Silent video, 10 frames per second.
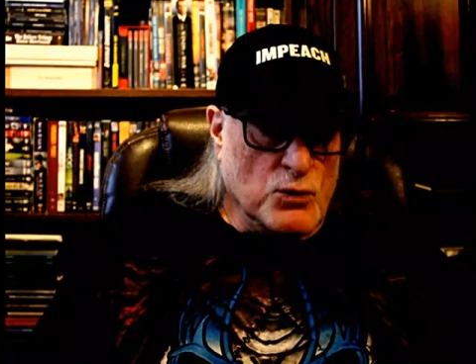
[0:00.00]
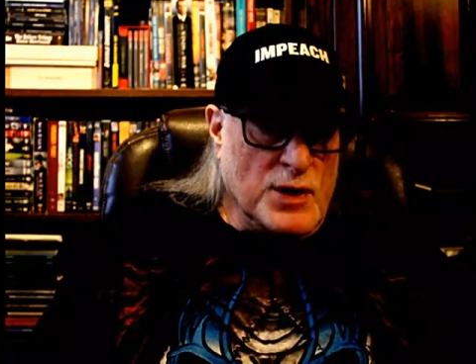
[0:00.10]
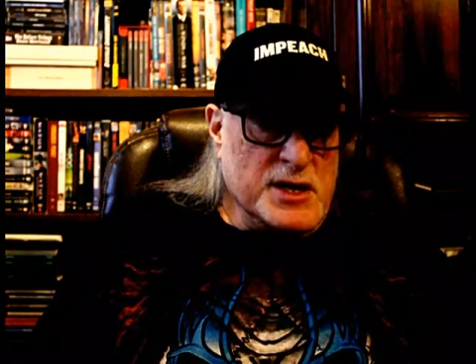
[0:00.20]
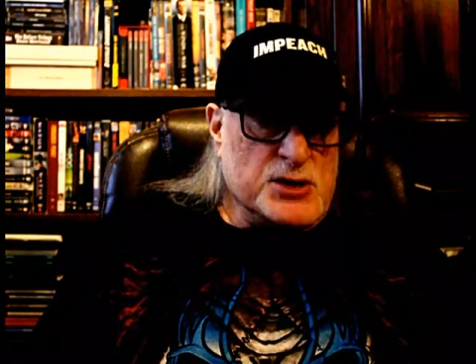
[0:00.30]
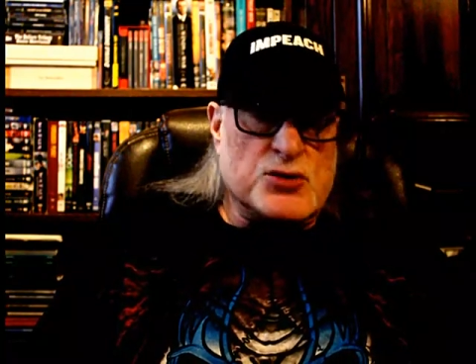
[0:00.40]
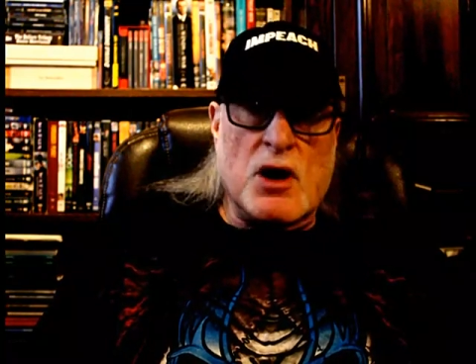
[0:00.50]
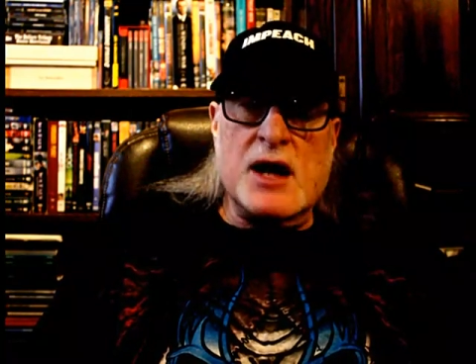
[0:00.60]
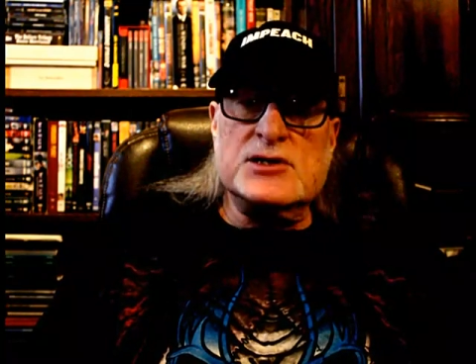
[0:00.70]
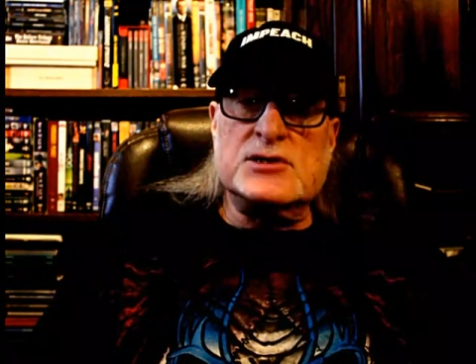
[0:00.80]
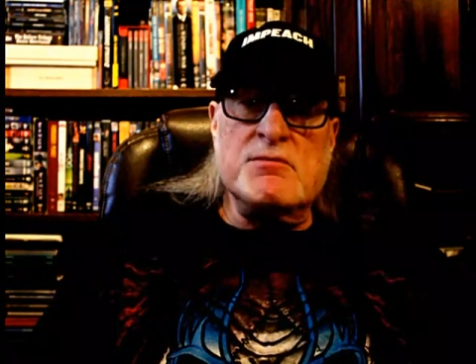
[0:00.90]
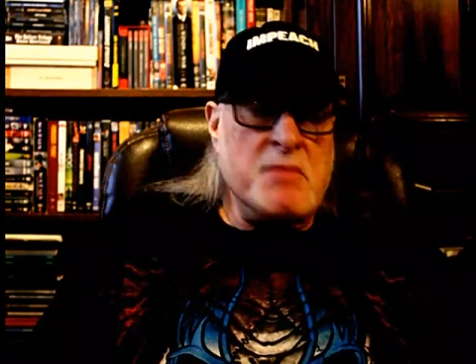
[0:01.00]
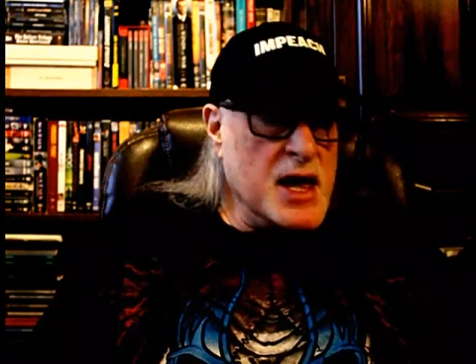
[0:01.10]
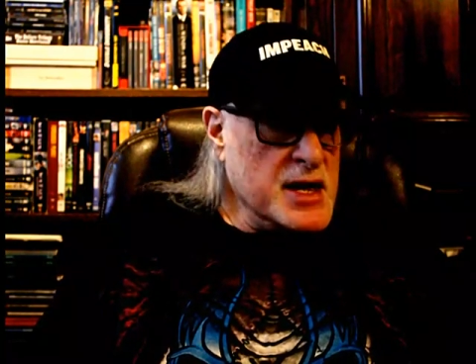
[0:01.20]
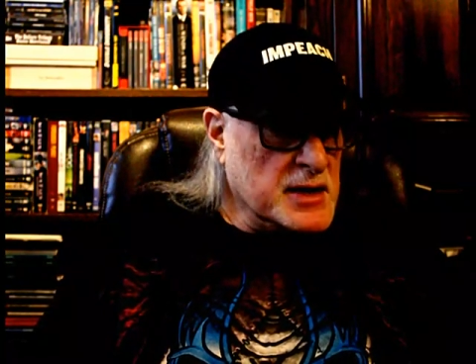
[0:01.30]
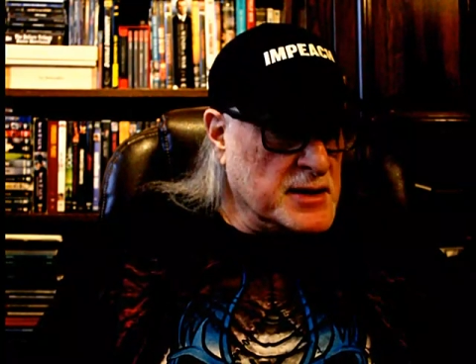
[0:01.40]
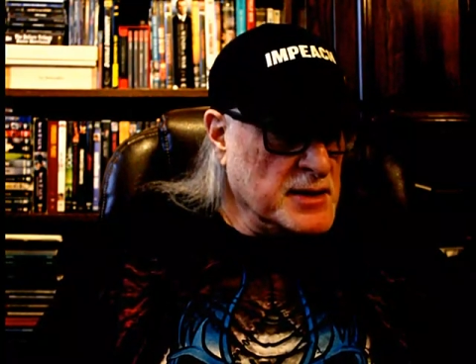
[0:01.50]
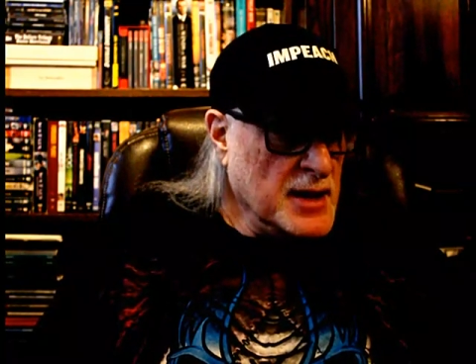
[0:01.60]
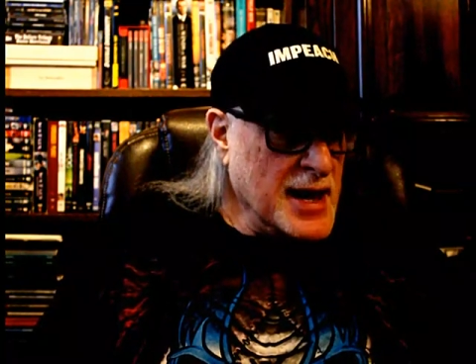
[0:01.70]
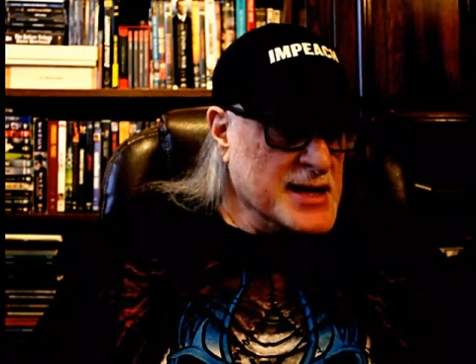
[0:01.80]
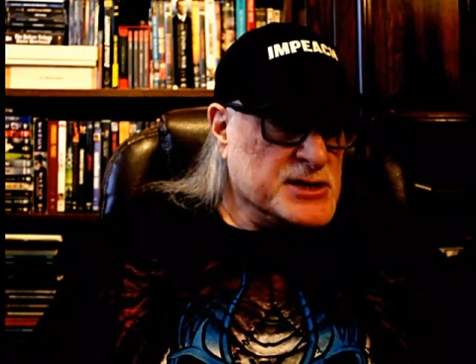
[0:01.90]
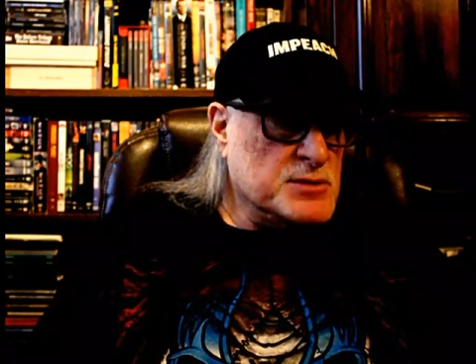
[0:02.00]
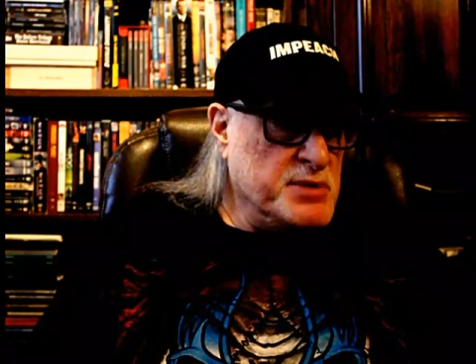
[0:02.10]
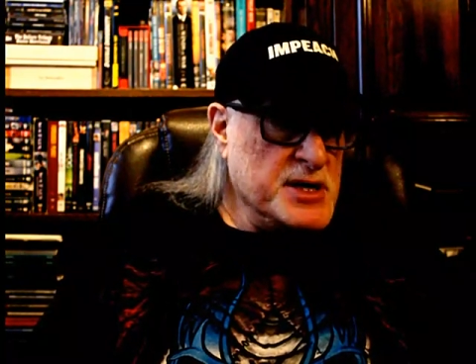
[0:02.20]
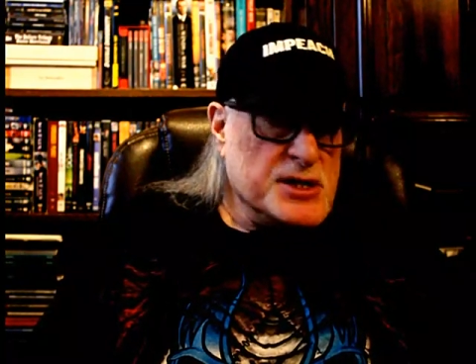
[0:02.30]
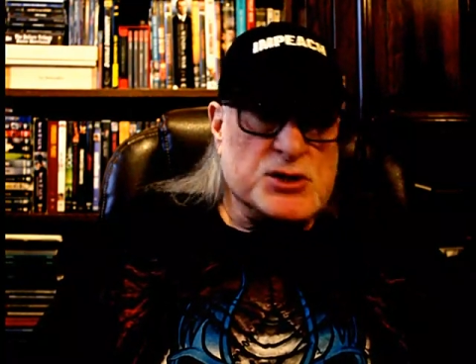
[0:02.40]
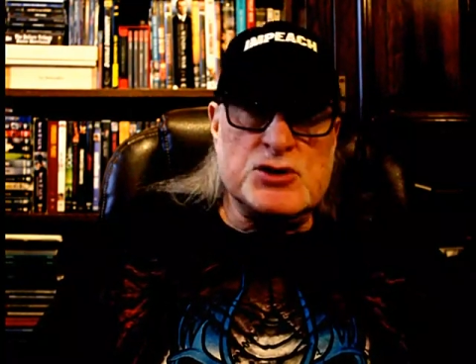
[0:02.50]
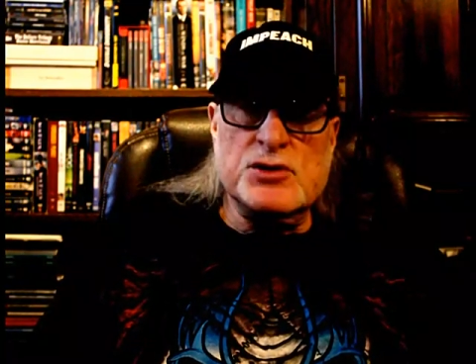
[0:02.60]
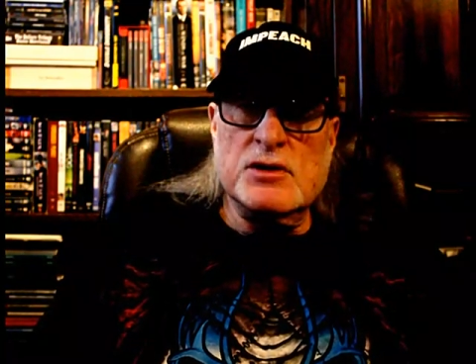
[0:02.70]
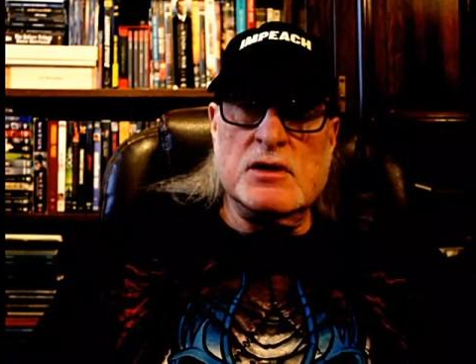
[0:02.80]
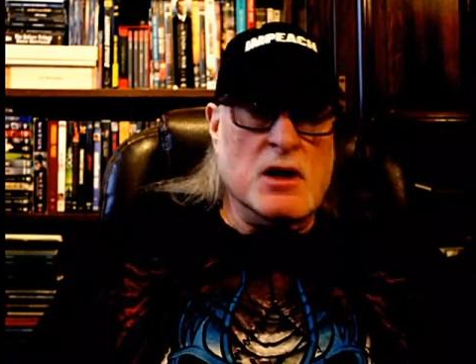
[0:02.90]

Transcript: when he tries to make a speech.